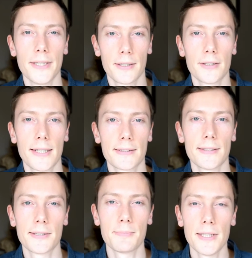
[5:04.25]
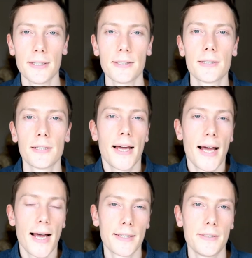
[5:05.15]
in connected speech.
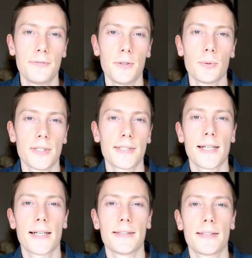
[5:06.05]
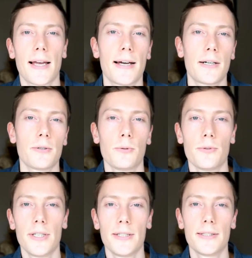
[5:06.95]
And if you understand how
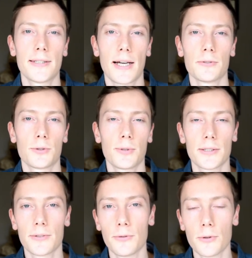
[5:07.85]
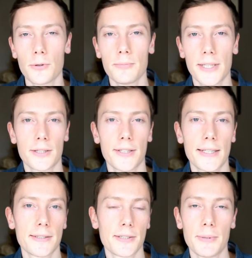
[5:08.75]
these sounds transform in
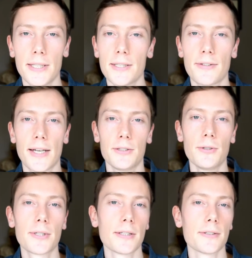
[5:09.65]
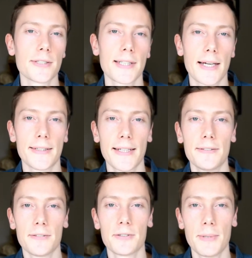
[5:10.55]
connected speech, then you can understand
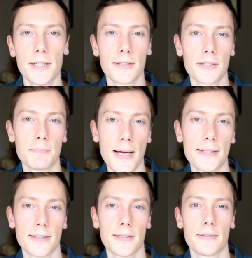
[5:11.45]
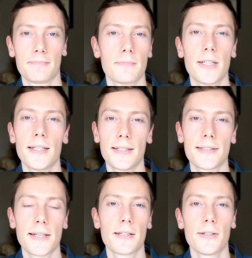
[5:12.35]
native speakers better. Let's
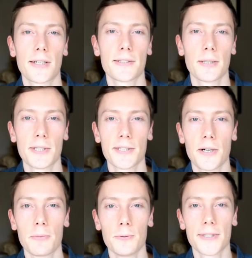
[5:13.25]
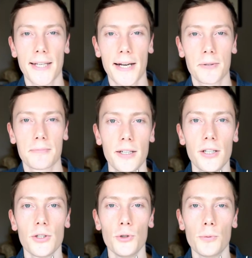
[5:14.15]
take a look at some examples now.
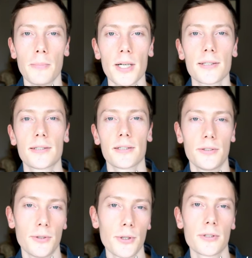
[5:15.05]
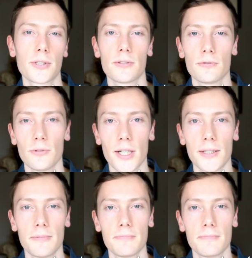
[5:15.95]
You must not run.